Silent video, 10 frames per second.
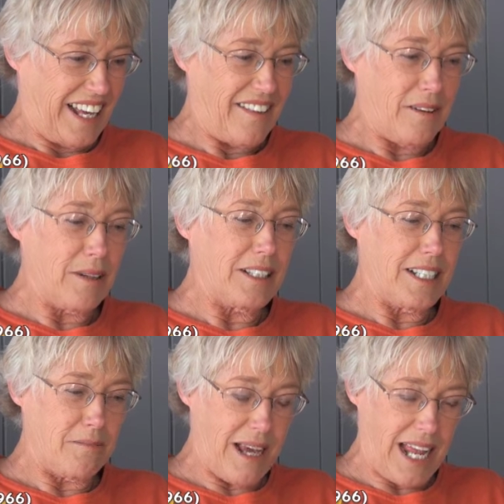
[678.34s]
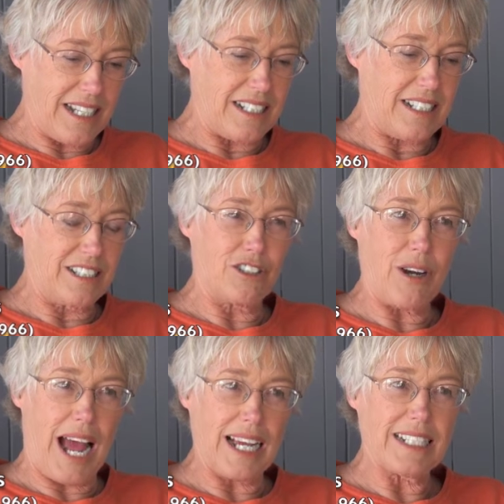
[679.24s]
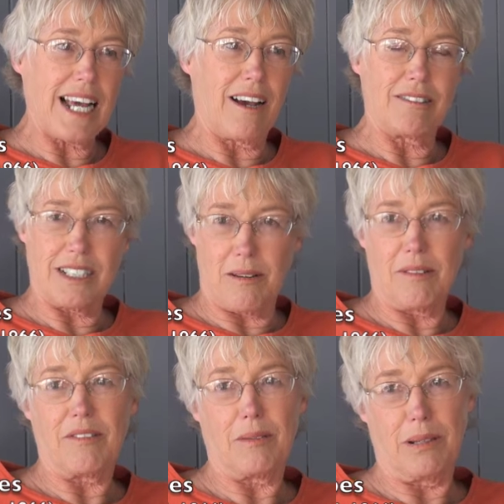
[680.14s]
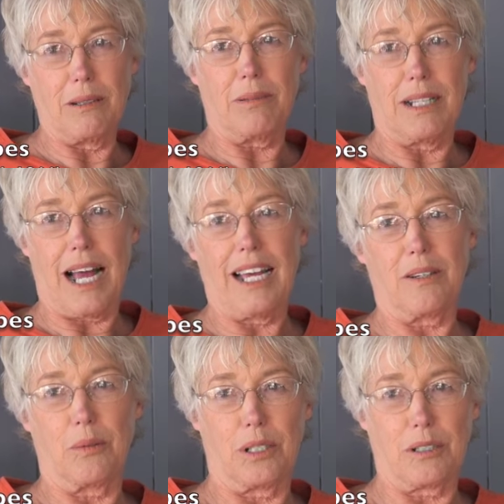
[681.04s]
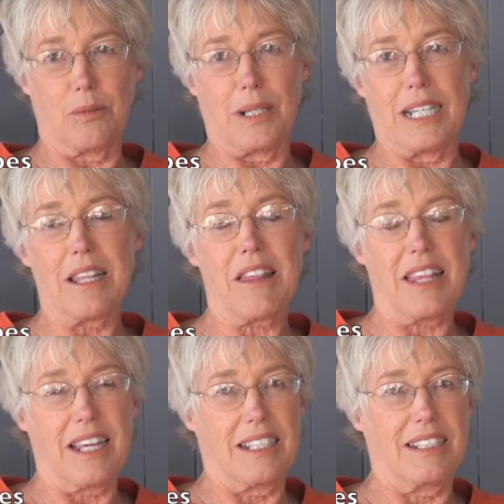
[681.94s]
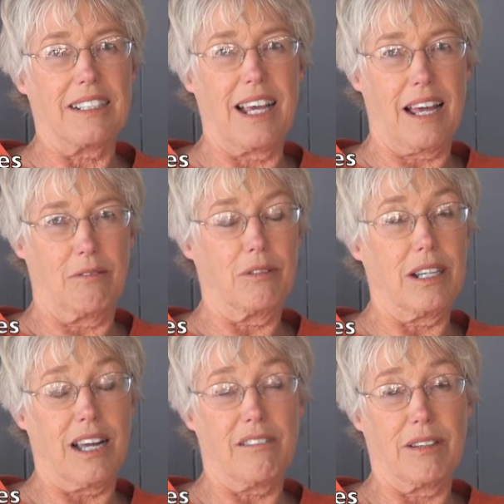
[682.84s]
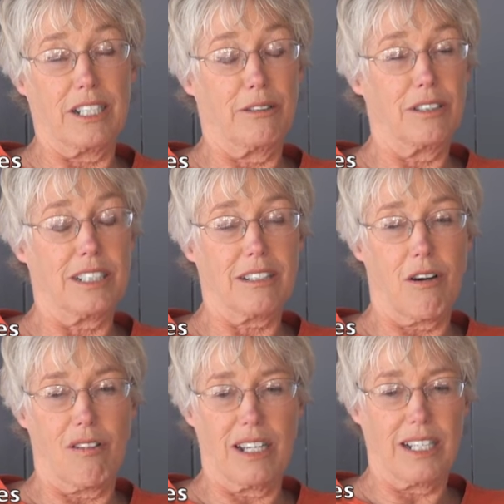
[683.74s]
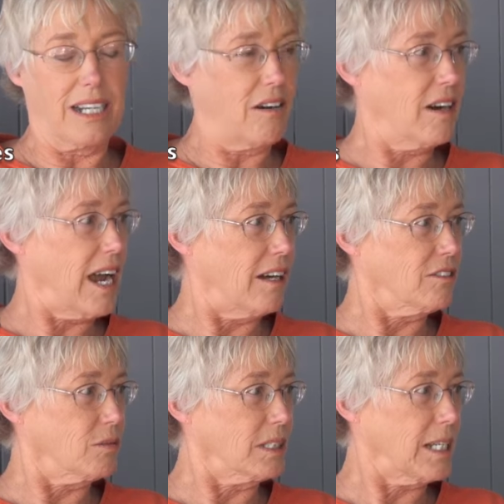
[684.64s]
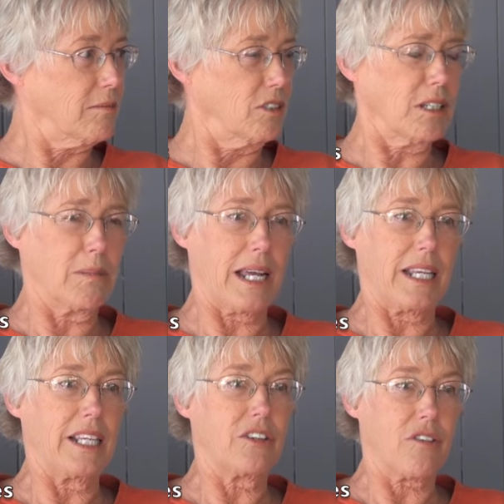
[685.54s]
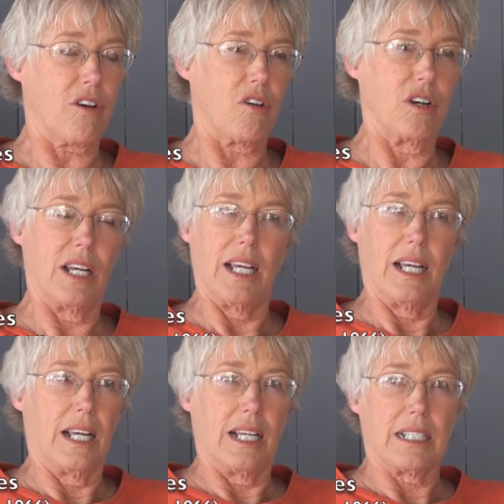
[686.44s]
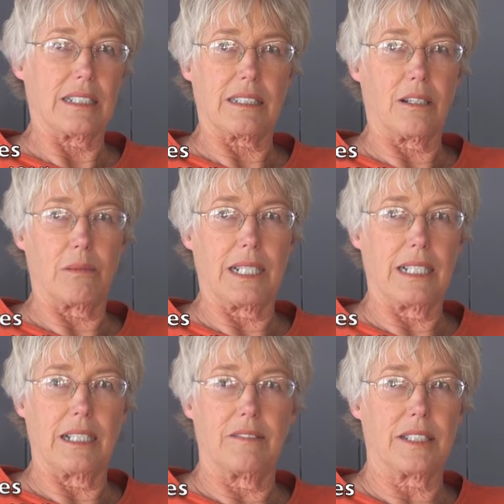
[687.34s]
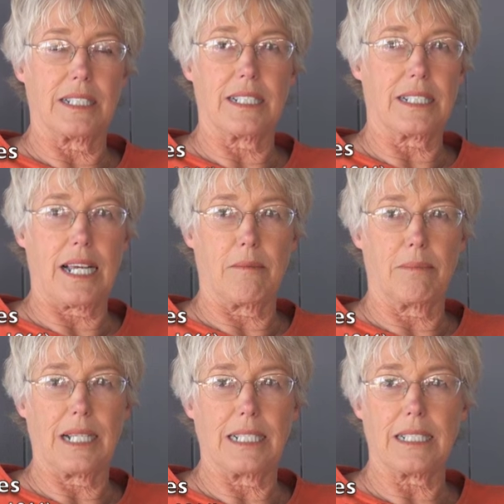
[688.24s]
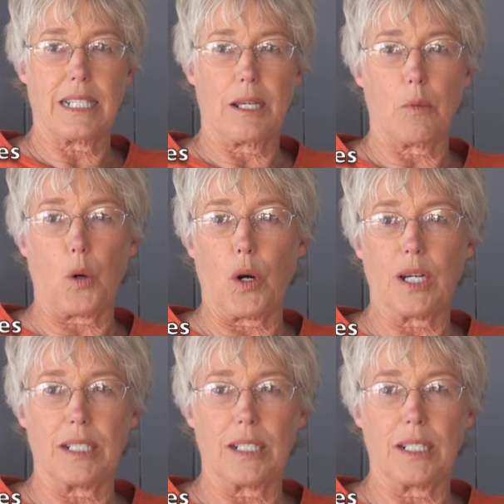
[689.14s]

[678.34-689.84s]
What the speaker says: And then we did manage to track down some of the people I had worked with, and we got a reunion going at our house one time. It took about a year, though, because nobody lives in the same place anymore.